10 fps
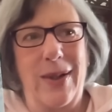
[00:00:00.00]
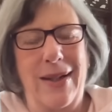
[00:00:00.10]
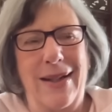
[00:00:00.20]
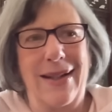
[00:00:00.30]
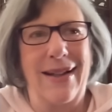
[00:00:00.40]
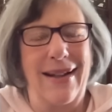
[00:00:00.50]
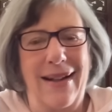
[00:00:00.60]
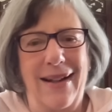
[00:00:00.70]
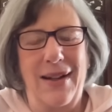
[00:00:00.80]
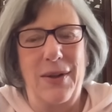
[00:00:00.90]
a,
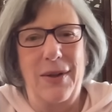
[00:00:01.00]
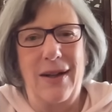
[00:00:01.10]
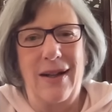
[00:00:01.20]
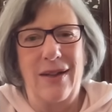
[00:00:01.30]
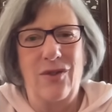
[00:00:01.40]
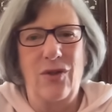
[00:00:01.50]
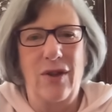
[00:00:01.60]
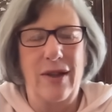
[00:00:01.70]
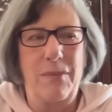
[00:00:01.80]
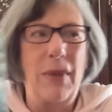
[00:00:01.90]
a, a
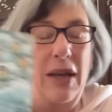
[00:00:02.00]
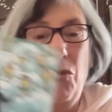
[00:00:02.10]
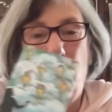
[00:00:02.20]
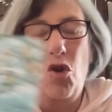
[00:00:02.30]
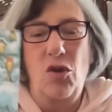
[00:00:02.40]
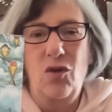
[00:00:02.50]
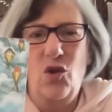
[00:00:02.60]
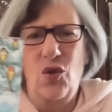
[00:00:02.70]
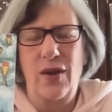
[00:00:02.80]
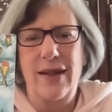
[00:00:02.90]
make a wrong
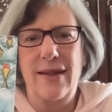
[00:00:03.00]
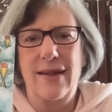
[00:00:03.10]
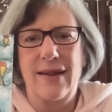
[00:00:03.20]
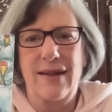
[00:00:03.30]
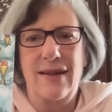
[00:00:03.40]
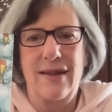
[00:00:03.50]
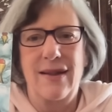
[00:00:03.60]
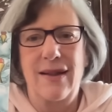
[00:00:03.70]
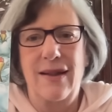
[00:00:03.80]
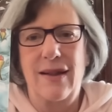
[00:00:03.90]
choice,
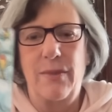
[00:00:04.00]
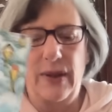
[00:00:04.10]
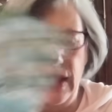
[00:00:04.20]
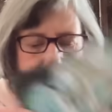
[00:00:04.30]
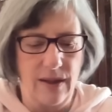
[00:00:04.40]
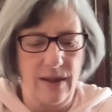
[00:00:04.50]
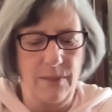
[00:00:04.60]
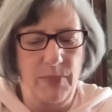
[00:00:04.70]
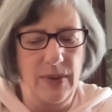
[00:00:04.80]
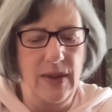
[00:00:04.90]
but then
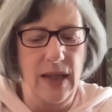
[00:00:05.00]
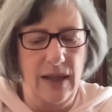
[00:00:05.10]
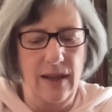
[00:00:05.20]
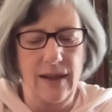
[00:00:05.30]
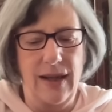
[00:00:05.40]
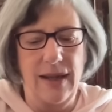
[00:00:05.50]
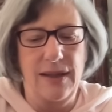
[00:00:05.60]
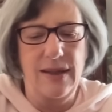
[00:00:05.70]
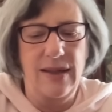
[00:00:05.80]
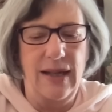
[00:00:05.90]
but then
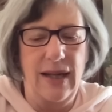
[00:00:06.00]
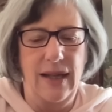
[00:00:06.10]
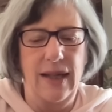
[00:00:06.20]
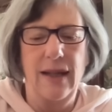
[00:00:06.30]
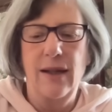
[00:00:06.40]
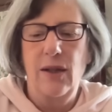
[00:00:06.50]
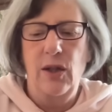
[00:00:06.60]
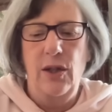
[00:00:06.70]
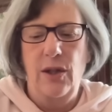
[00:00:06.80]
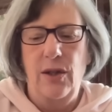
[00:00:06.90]
understanding
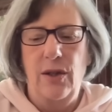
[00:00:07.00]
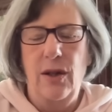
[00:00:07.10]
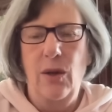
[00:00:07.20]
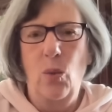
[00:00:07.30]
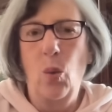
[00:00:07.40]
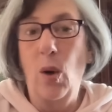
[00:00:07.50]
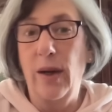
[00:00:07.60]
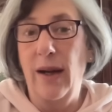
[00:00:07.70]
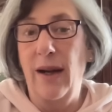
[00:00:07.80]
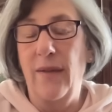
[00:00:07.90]
what
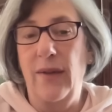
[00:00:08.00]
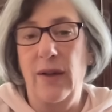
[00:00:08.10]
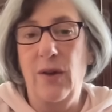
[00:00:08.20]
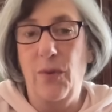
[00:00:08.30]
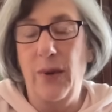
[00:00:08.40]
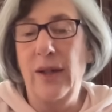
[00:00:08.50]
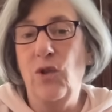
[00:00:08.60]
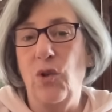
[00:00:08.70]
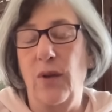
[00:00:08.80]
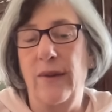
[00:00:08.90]
are the correct
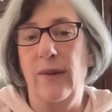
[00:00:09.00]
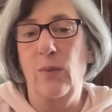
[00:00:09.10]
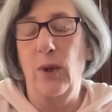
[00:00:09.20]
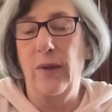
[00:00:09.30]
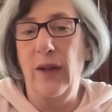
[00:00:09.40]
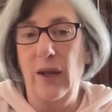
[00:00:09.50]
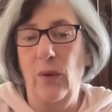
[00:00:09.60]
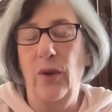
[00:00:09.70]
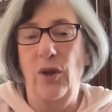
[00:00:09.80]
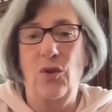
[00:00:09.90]
choices, what are the
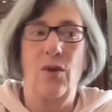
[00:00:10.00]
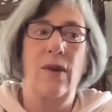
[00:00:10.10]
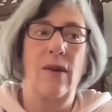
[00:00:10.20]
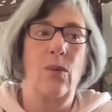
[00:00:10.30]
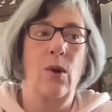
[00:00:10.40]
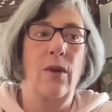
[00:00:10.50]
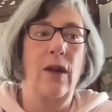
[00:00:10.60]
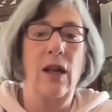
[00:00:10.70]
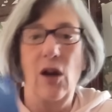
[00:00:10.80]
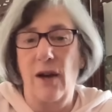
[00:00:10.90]
healthy choices, what are
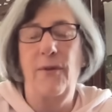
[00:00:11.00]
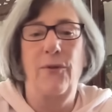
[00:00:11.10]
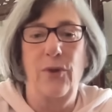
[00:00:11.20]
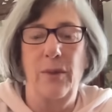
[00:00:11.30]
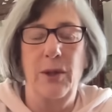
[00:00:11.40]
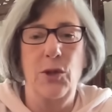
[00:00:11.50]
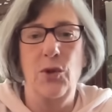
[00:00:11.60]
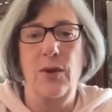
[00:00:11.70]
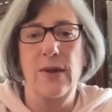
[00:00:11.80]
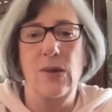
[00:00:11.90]
the life affirming
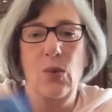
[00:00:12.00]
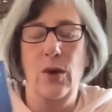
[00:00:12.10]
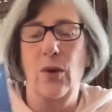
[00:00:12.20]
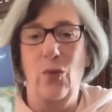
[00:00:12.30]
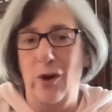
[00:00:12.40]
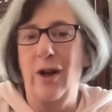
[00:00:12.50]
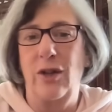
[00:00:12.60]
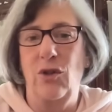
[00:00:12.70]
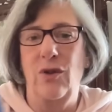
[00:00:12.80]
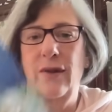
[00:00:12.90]
choices, what are the
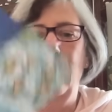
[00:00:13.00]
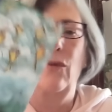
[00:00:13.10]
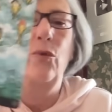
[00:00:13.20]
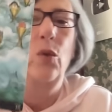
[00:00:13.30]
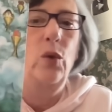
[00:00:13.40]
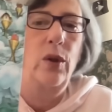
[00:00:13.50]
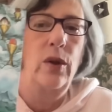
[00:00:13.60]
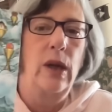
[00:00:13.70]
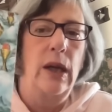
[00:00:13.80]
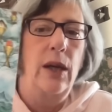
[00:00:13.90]
right choices for you.
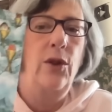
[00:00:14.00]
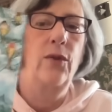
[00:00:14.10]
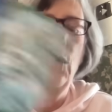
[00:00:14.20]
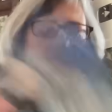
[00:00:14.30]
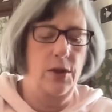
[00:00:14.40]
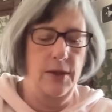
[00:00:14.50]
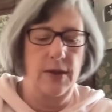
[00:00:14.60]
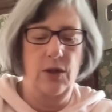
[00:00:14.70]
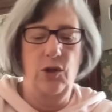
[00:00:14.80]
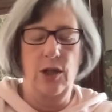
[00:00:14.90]
You've got a
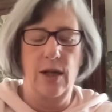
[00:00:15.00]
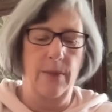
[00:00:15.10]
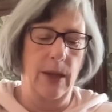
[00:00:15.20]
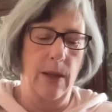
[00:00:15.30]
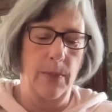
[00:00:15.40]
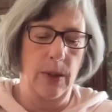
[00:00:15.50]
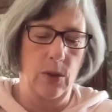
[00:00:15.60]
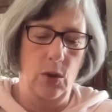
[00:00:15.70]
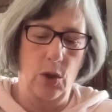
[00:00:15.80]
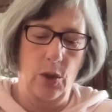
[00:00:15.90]
decision coming up in
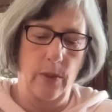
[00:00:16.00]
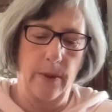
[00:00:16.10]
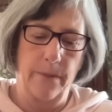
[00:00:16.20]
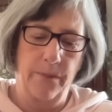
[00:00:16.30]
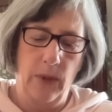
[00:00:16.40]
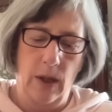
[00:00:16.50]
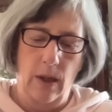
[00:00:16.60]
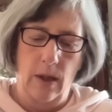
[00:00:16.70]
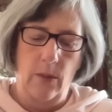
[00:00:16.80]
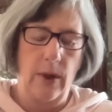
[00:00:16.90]
October.
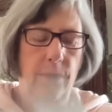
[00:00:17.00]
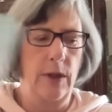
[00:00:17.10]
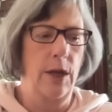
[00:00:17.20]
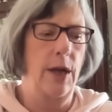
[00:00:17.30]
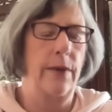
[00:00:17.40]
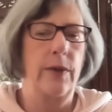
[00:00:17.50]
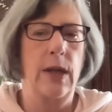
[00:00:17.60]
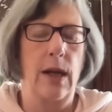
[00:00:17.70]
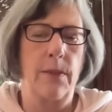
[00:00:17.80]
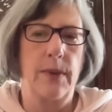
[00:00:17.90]
We have the Knight of
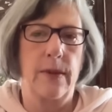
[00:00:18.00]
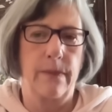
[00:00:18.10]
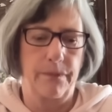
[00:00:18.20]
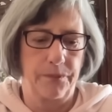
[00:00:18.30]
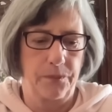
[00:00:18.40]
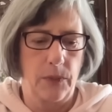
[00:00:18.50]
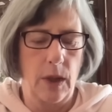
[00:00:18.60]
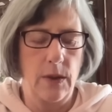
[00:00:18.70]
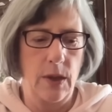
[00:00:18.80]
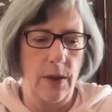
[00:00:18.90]
Cups,
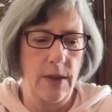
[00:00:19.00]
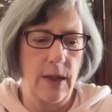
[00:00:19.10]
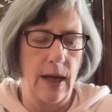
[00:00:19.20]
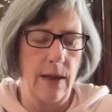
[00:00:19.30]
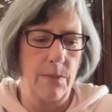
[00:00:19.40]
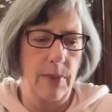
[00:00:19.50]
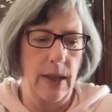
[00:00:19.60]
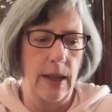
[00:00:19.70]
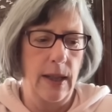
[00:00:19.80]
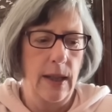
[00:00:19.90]
so this can
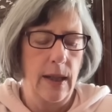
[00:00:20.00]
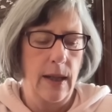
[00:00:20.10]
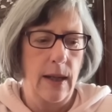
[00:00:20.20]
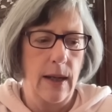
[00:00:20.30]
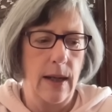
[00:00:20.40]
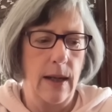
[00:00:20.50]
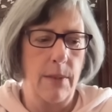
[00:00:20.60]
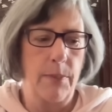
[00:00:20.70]
be uh,